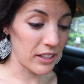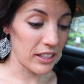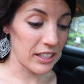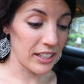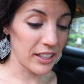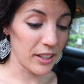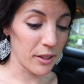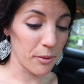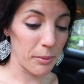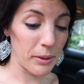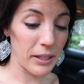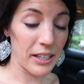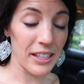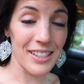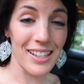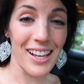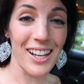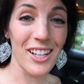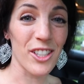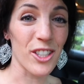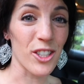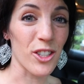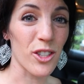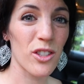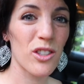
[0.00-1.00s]
the Year because
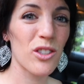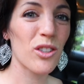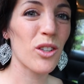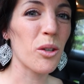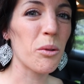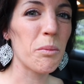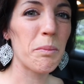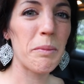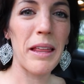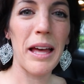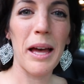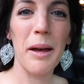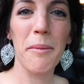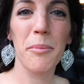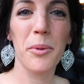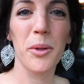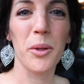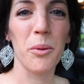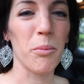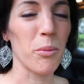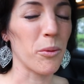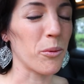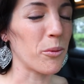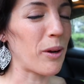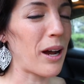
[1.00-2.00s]
I just scooped that
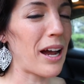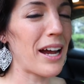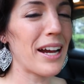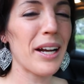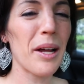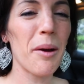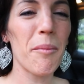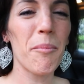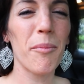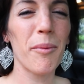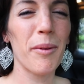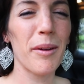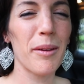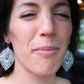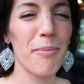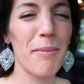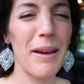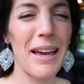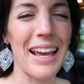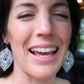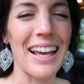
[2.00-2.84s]
poop right up with my